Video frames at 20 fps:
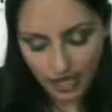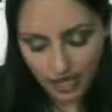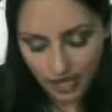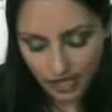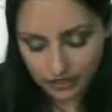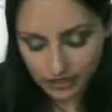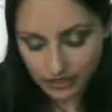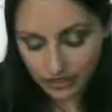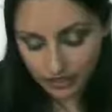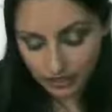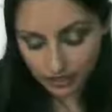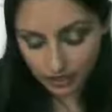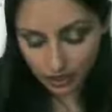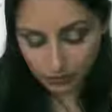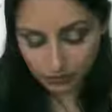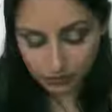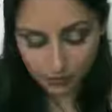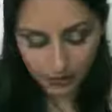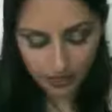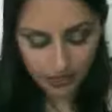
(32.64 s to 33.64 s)
and it
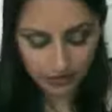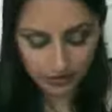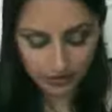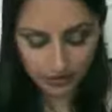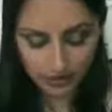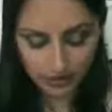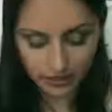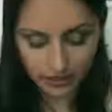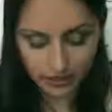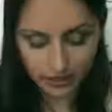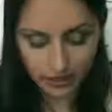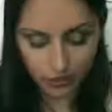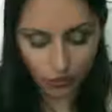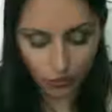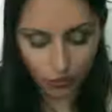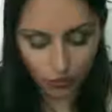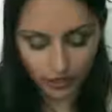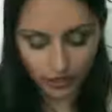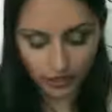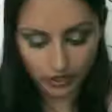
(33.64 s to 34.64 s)
comes basically
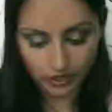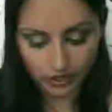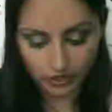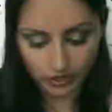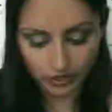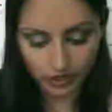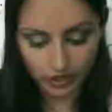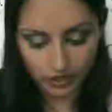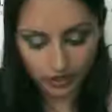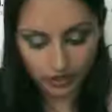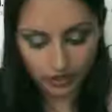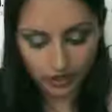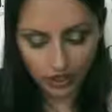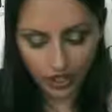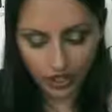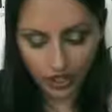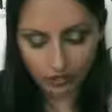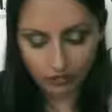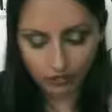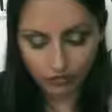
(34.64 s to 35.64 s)
with
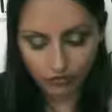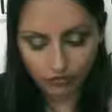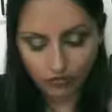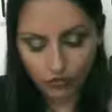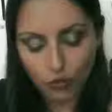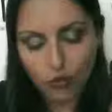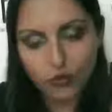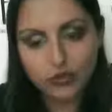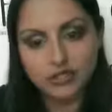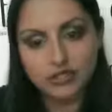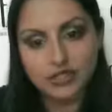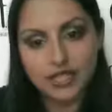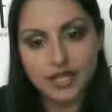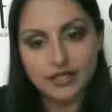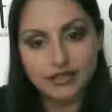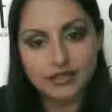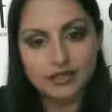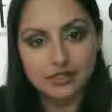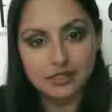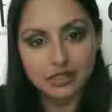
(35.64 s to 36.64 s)
4
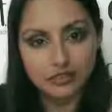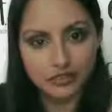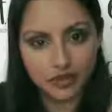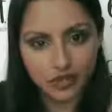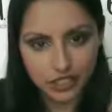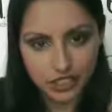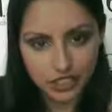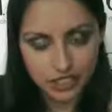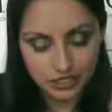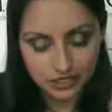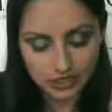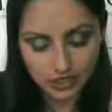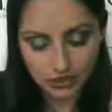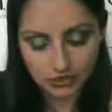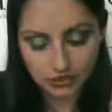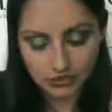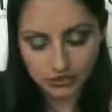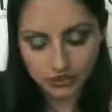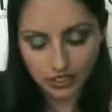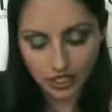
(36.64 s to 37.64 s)
sets of
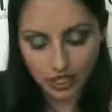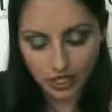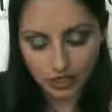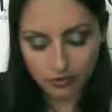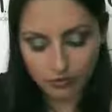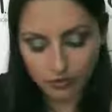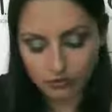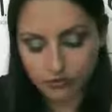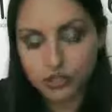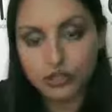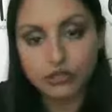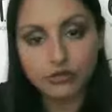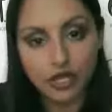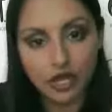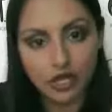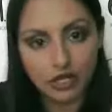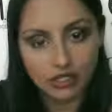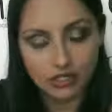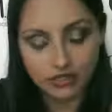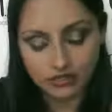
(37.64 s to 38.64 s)
eyeshadows of 2
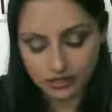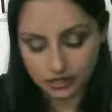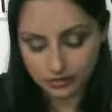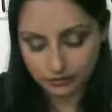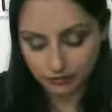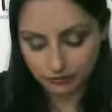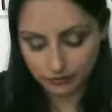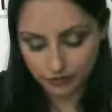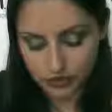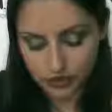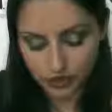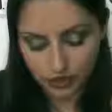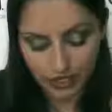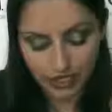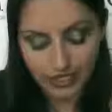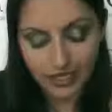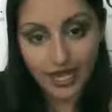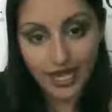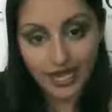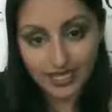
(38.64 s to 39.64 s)
colours. So you
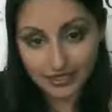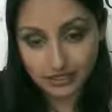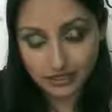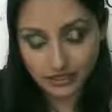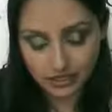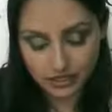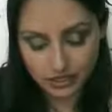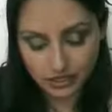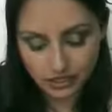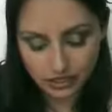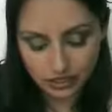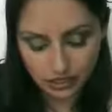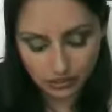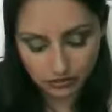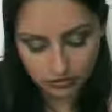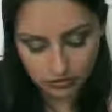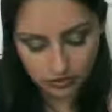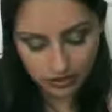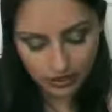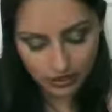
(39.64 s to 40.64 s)
get 8
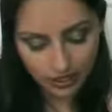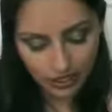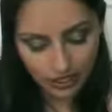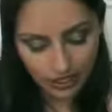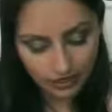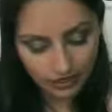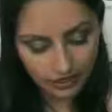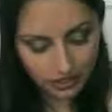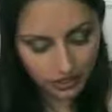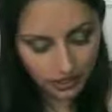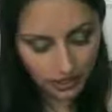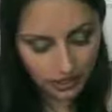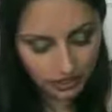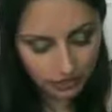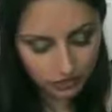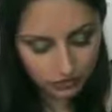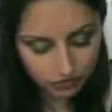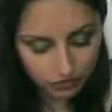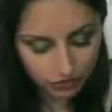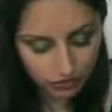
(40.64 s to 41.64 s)
eyeshadows, and then you get
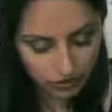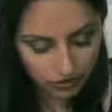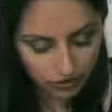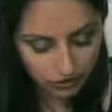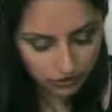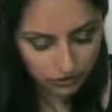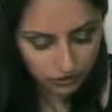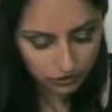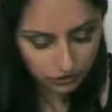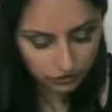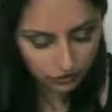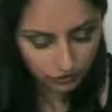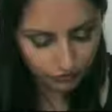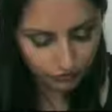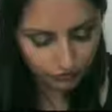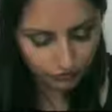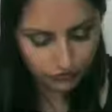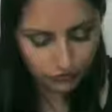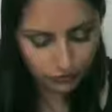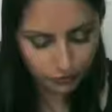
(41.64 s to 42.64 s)
this rather
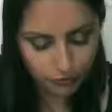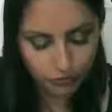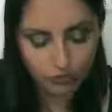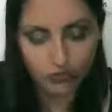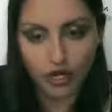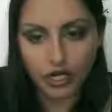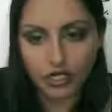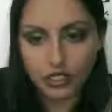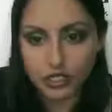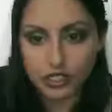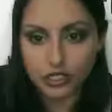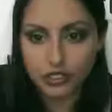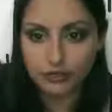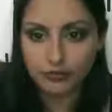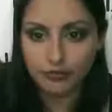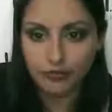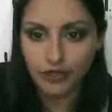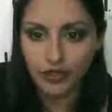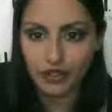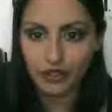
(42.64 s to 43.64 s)
soft
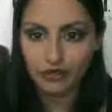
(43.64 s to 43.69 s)
brush,